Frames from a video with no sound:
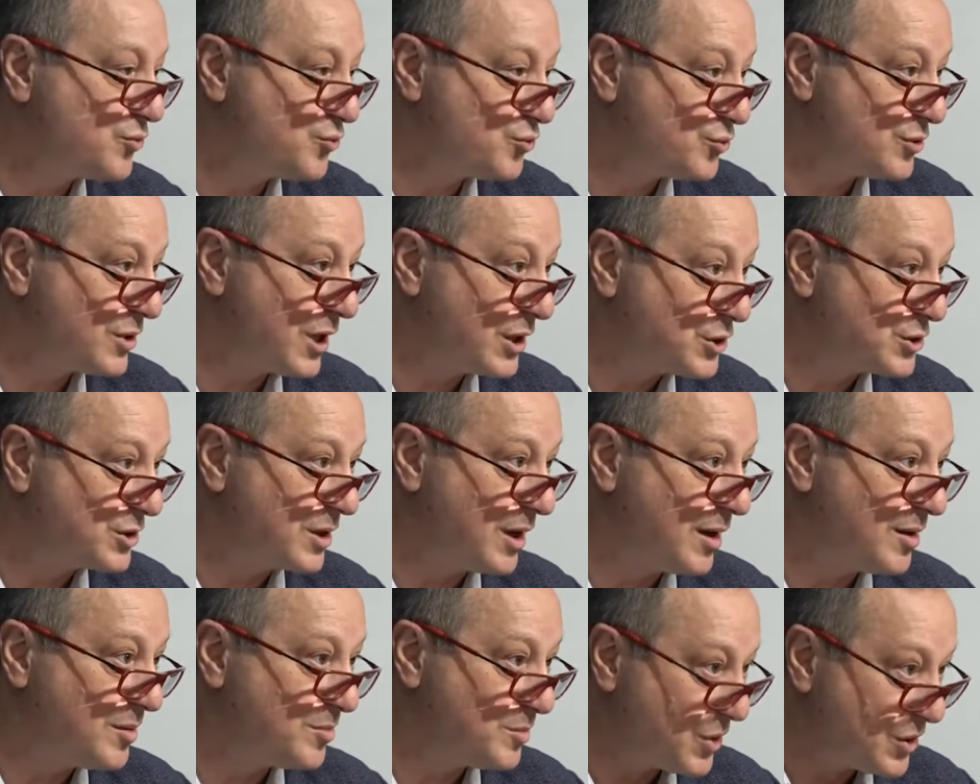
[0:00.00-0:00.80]

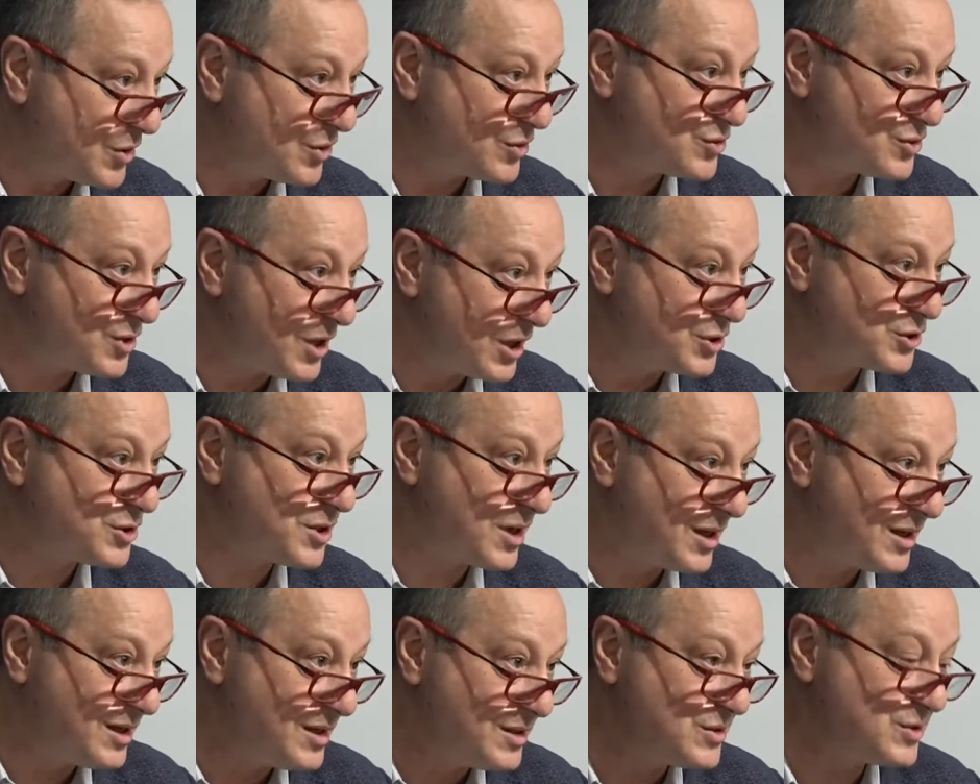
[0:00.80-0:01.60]
Russia, because
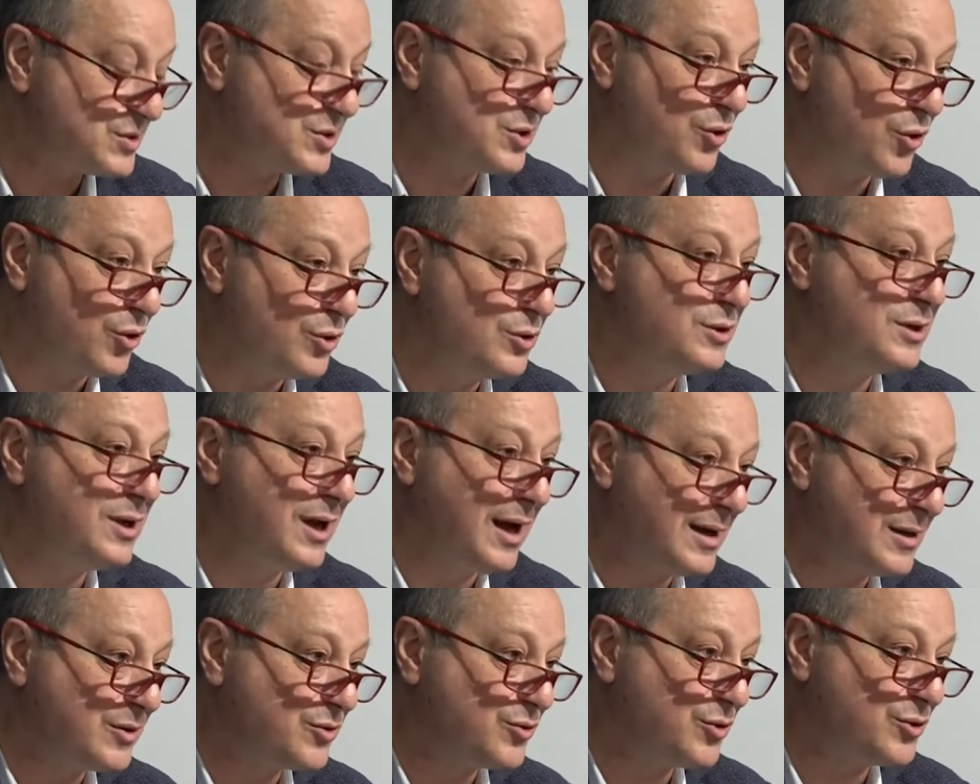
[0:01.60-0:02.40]
Russia is the only
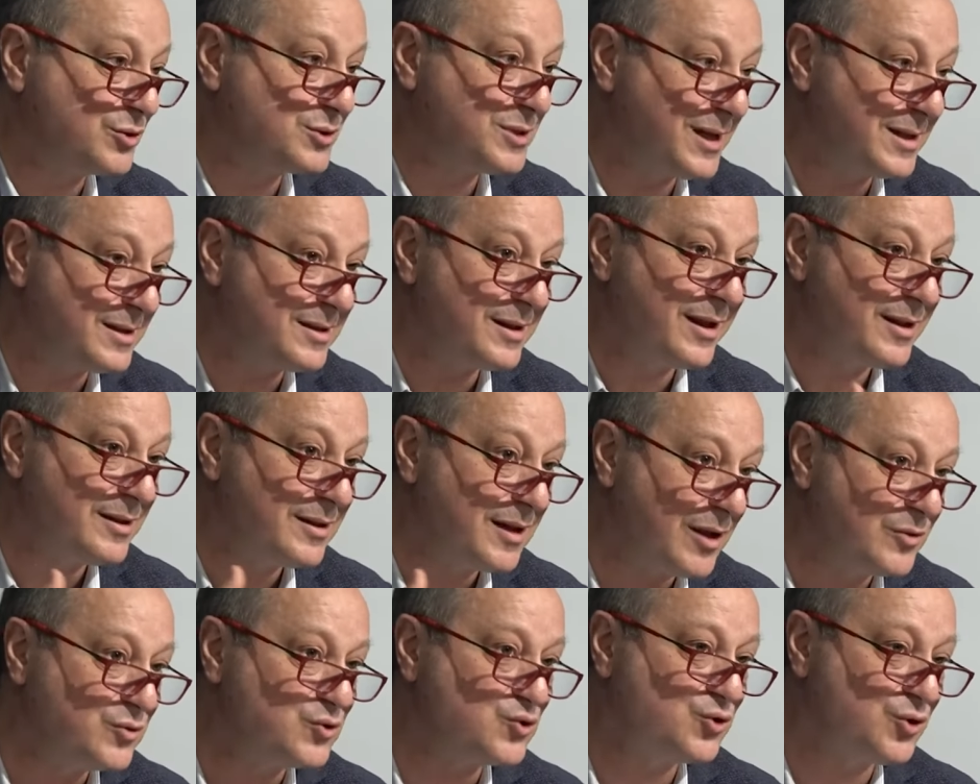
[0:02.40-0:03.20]
actor that
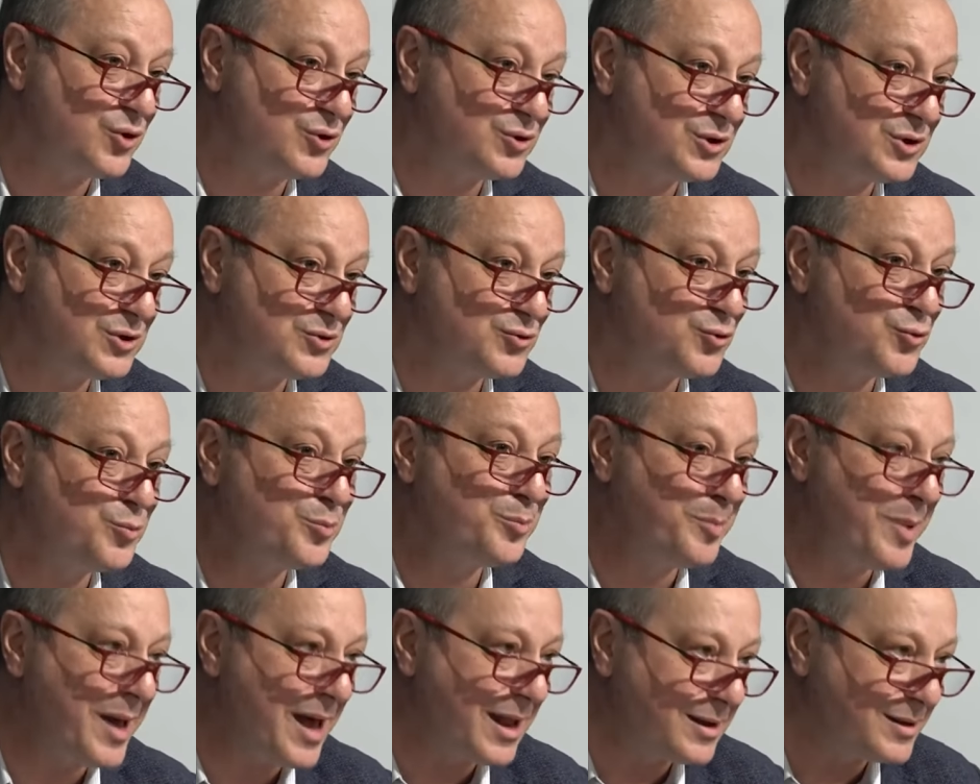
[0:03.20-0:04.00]
allows Turkey to
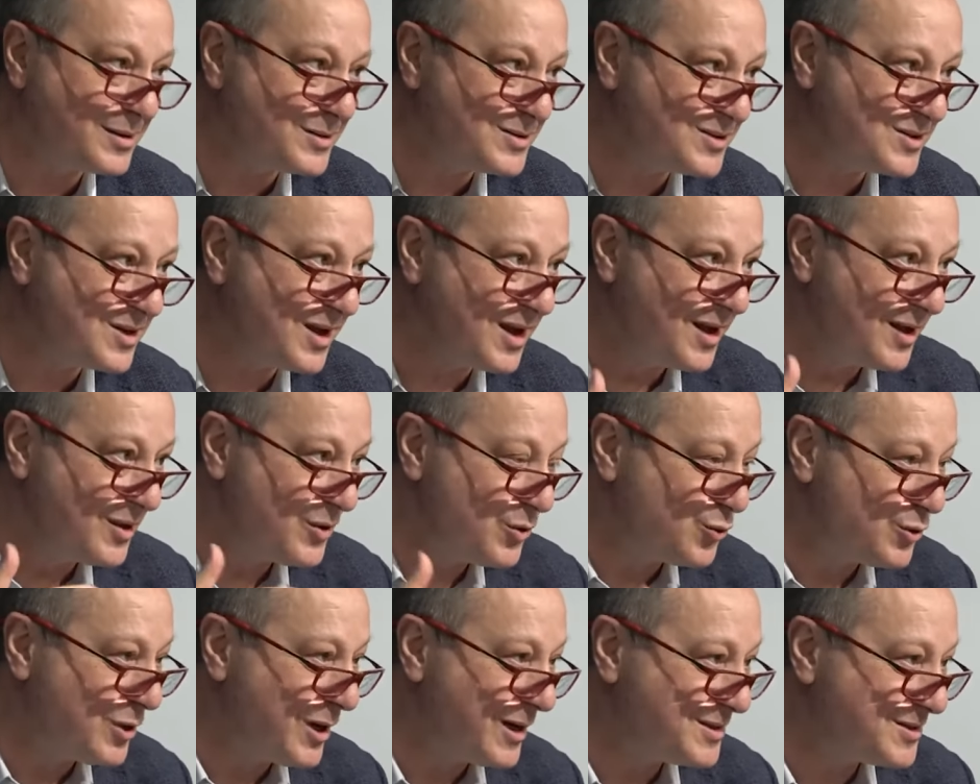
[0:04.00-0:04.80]
balance
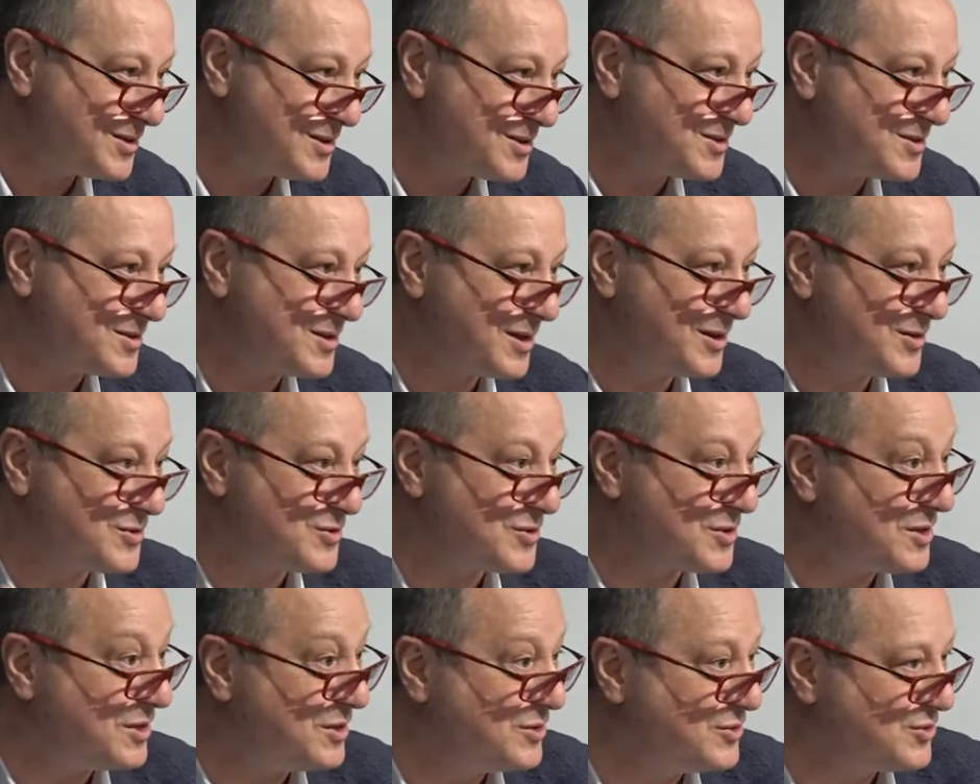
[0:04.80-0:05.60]
United
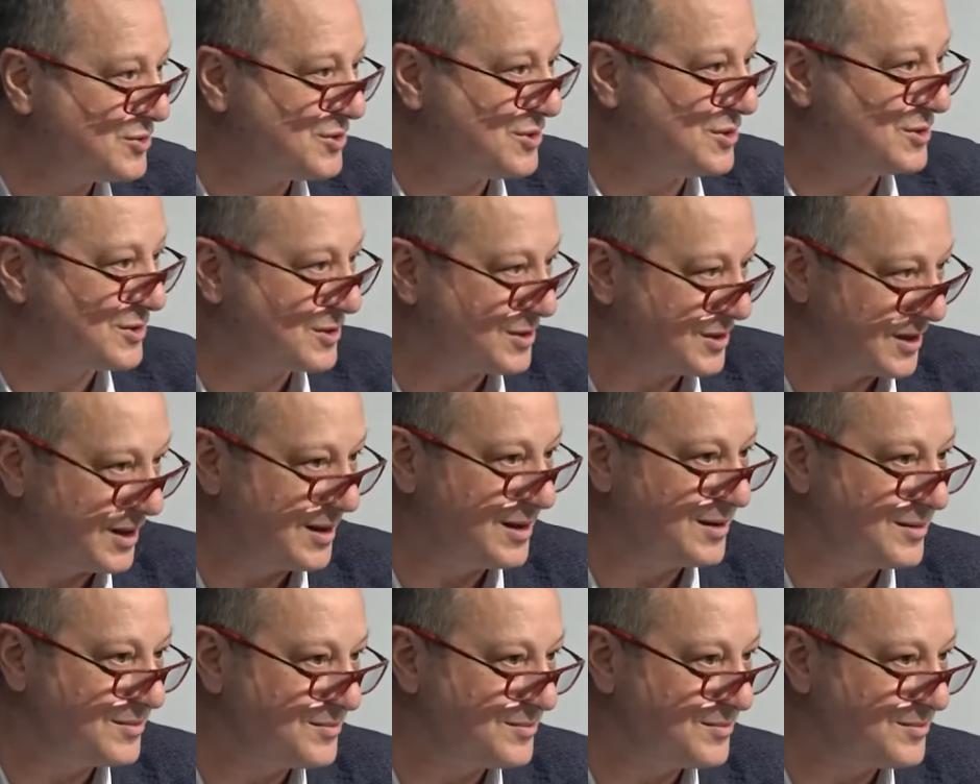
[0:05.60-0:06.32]
States in Syria.